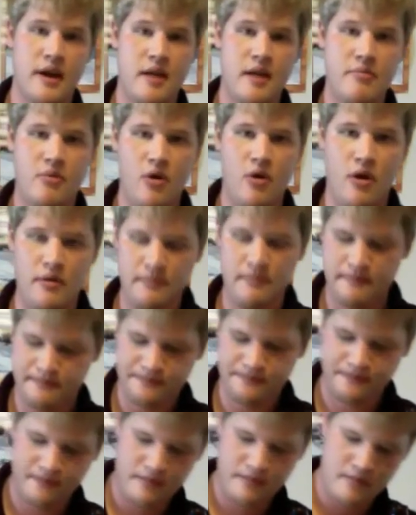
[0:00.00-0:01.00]
it poured.
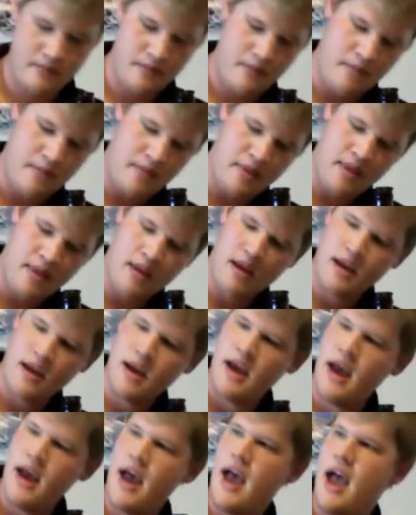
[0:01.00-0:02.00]

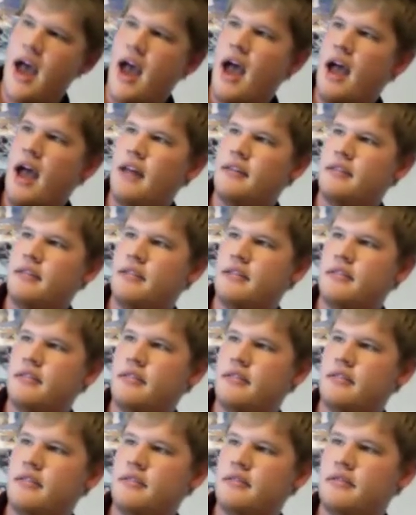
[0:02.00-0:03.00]
And
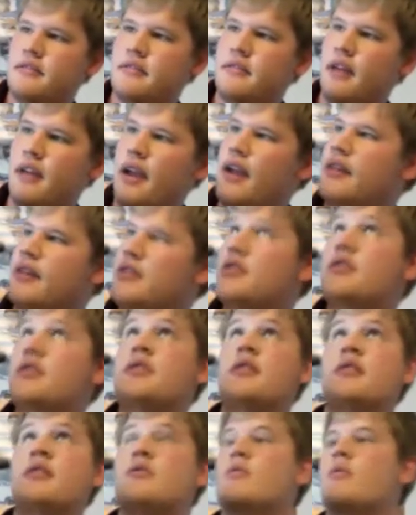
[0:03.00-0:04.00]

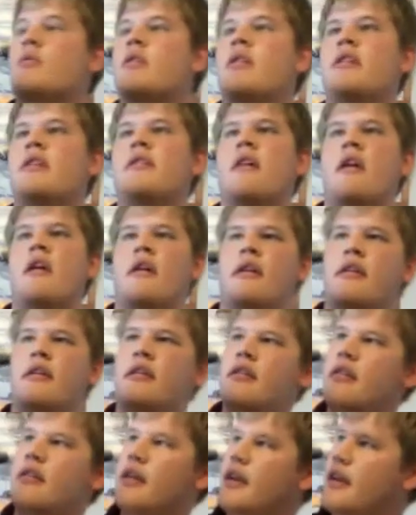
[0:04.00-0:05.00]
it's really dark.
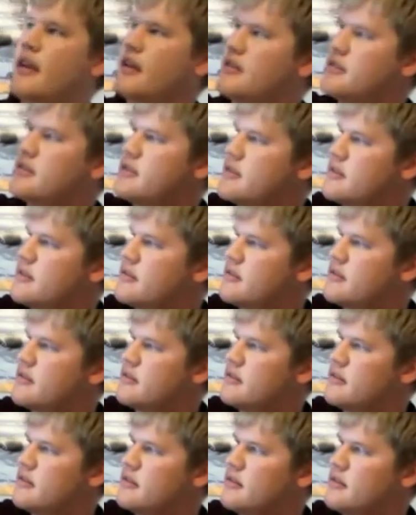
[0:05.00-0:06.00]

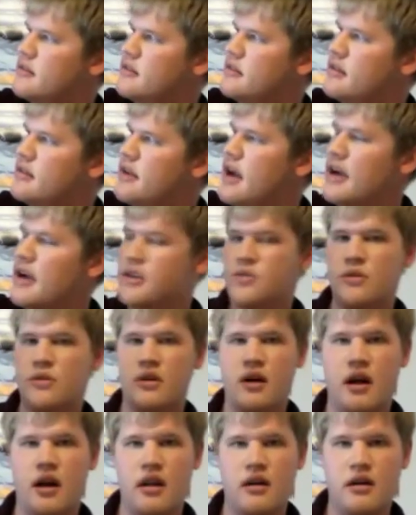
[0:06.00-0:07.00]
The actual
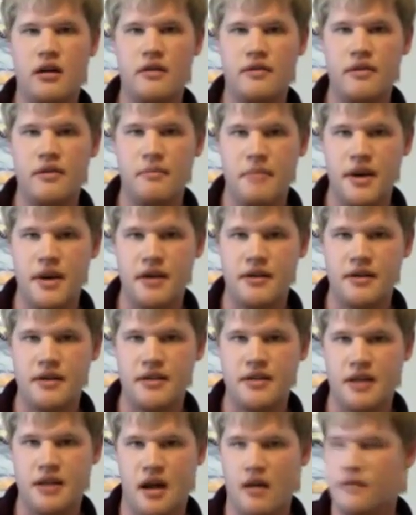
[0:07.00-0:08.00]
color of the beer
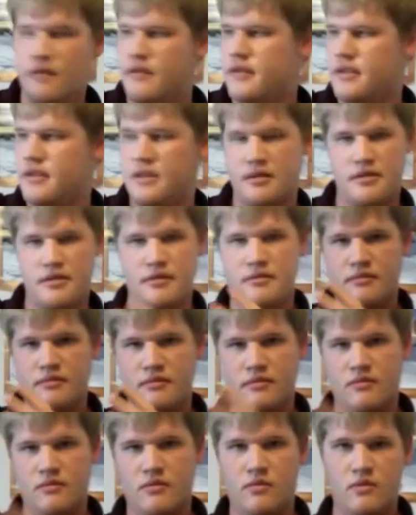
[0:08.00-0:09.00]
itself is
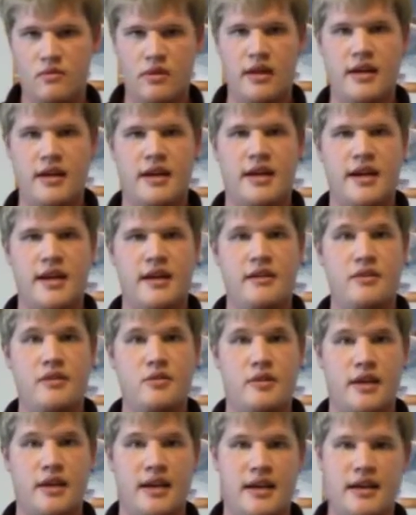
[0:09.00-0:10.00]
really akin
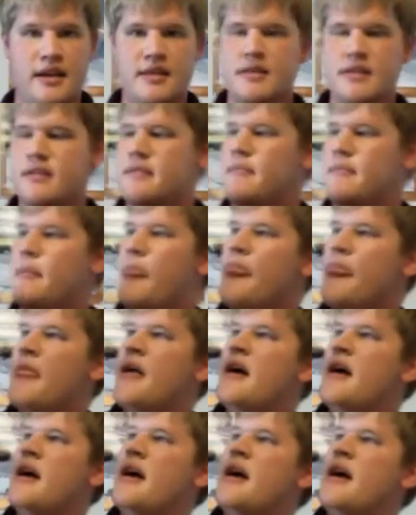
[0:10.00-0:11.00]
to a Guinness.
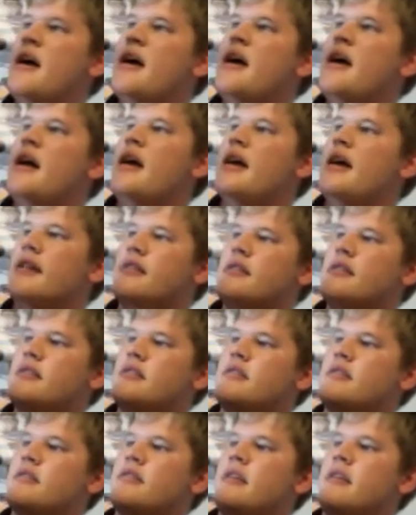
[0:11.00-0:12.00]

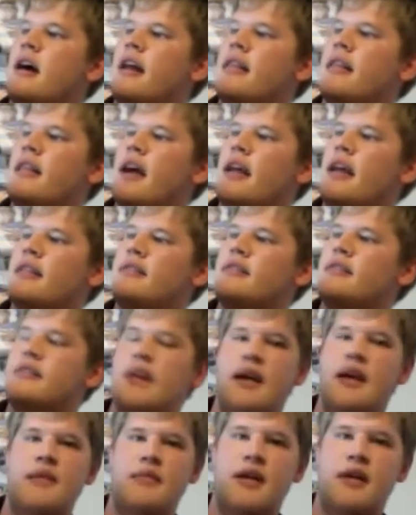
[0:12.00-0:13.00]
It's got that
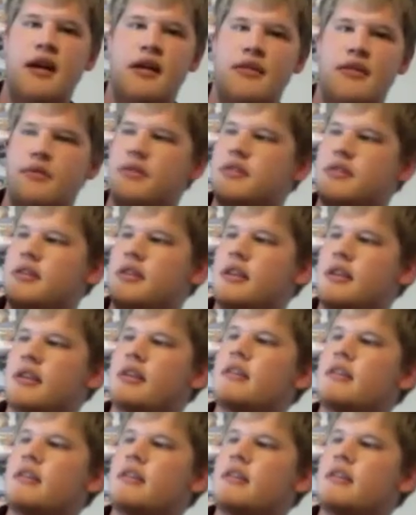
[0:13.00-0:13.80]
same characteristic